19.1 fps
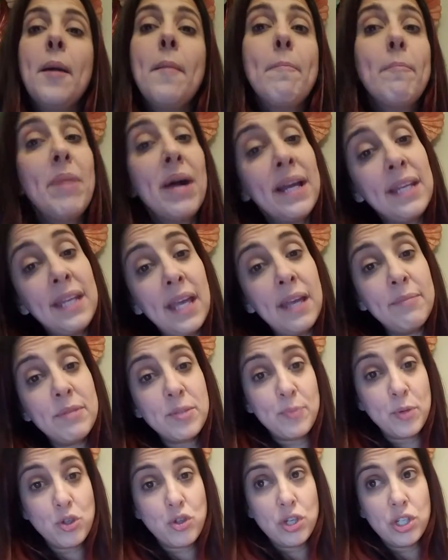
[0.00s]
My name is
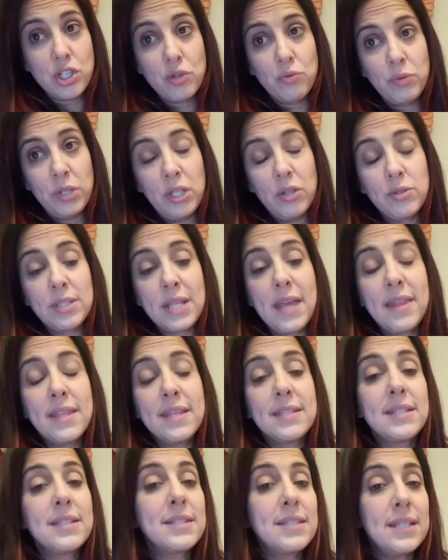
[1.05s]
Patricia Rios, and
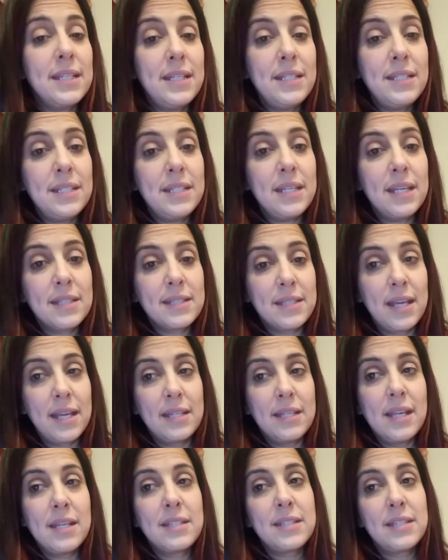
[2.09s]
this is
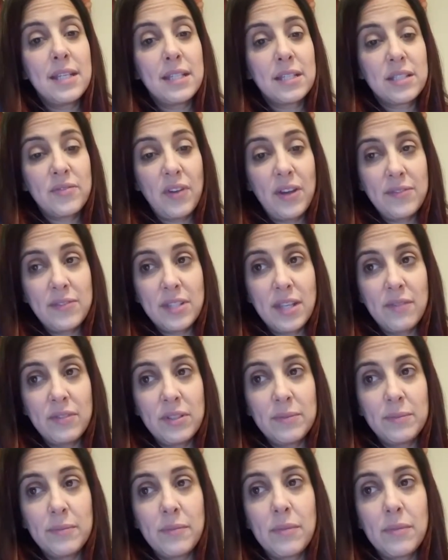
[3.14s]
Edsn 657.